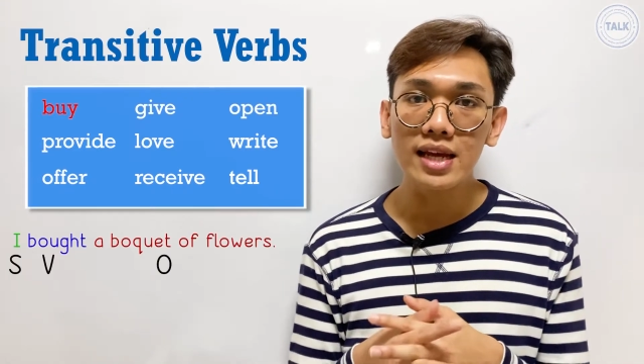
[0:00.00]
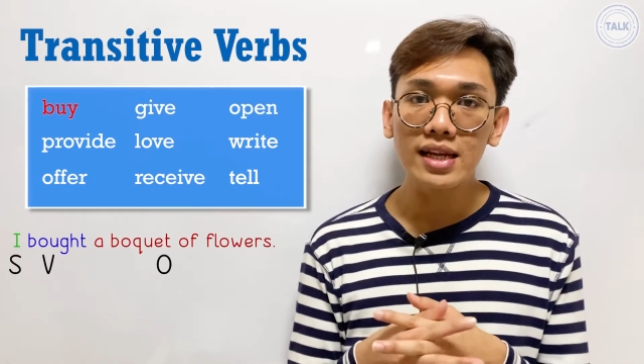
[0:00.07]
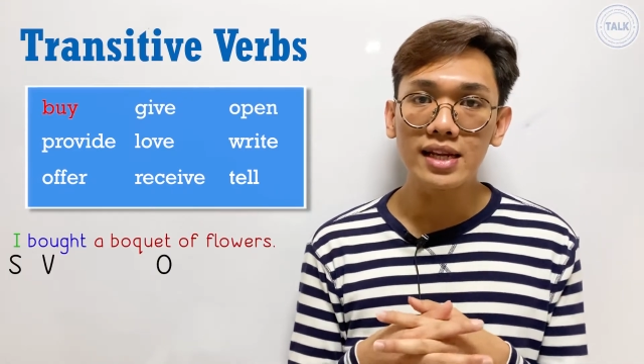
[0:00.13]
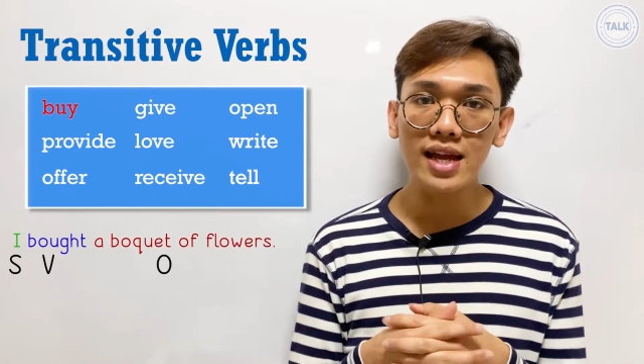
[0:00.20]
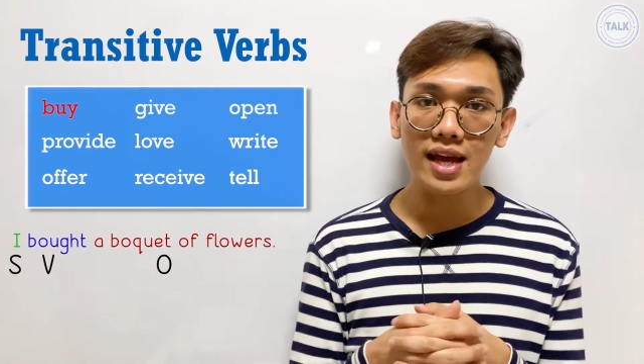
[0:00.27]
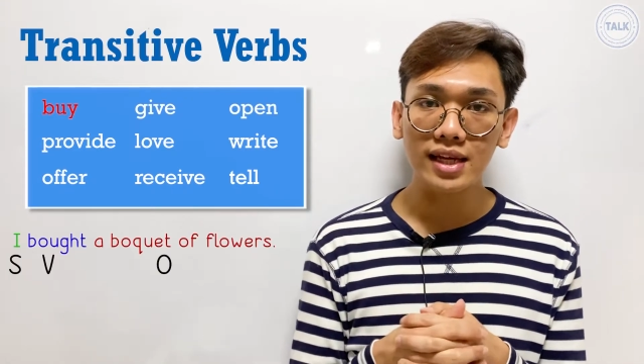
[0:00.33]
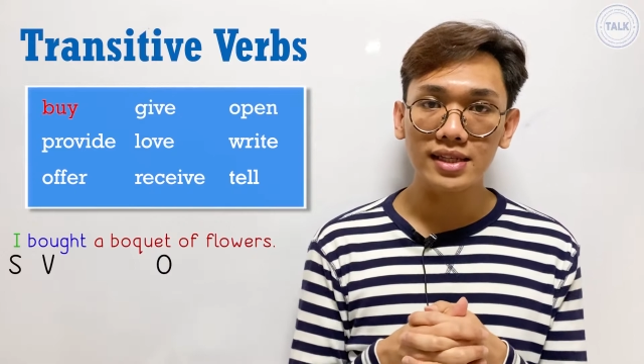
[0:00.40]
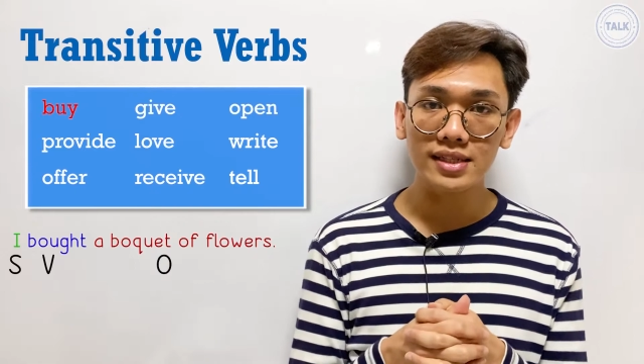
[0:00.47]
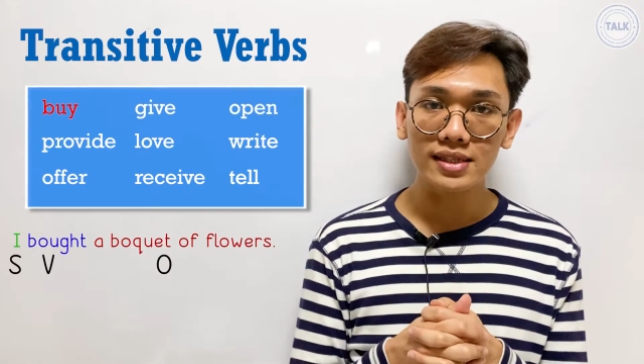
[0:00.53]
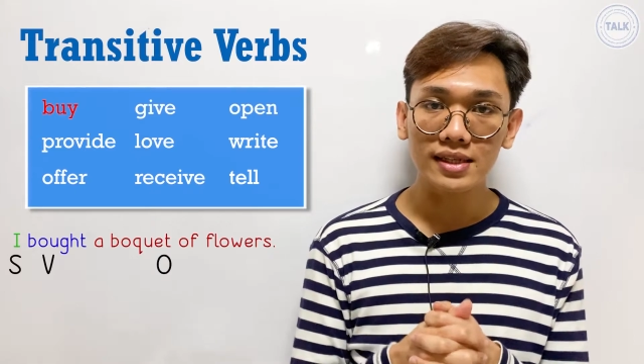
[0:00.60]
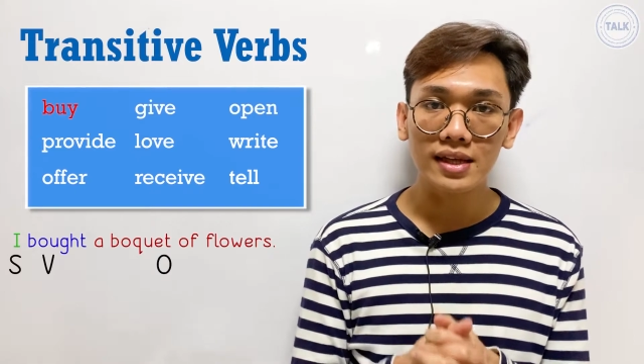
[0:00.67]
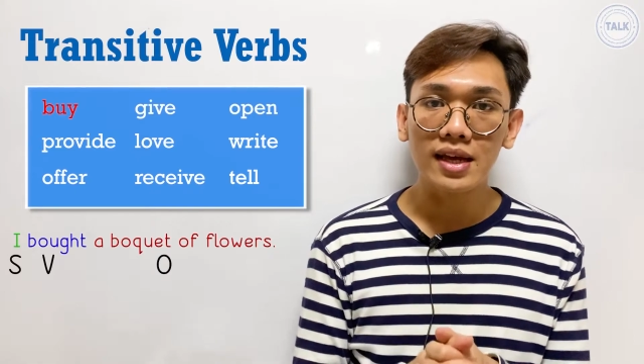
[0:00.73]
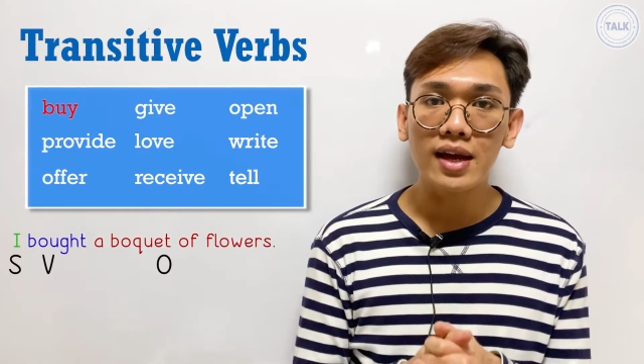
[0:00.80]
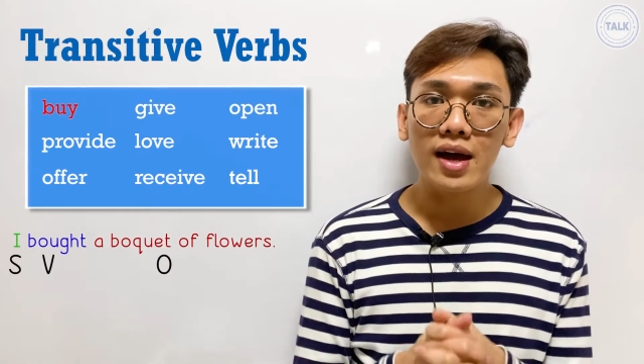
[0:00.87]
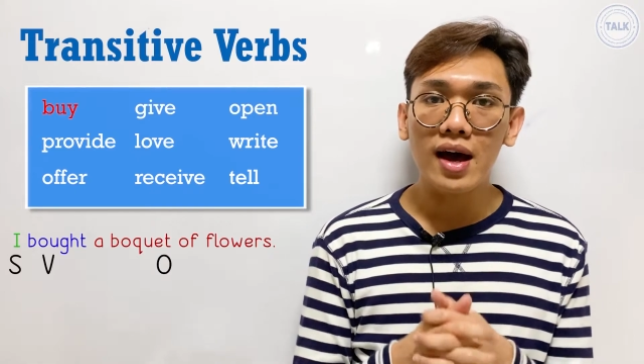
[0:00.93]

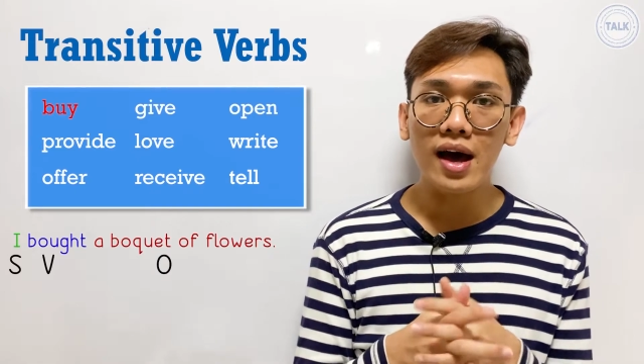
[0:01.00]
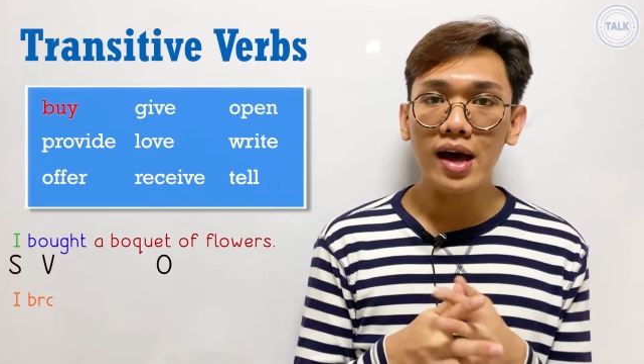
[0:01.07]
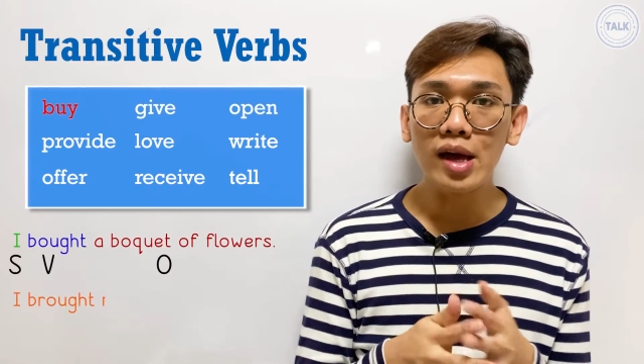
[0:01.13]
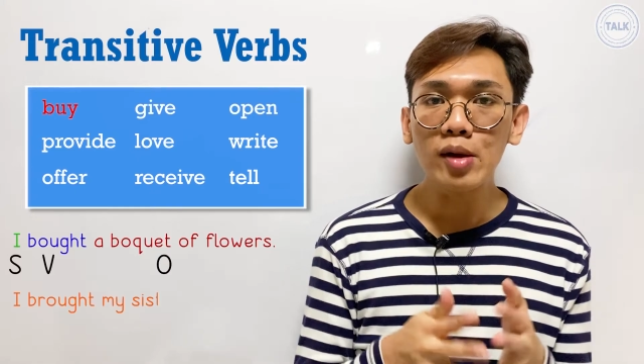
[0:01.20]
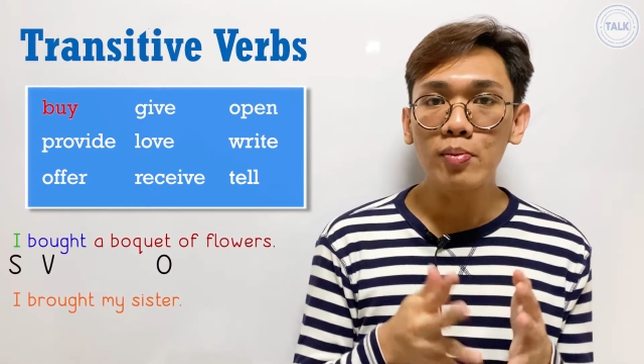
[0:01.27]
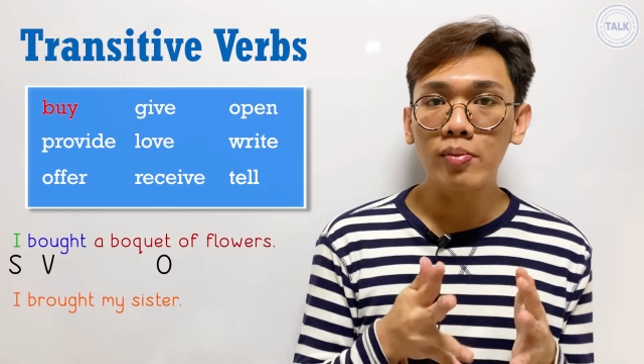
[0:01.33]
Next, I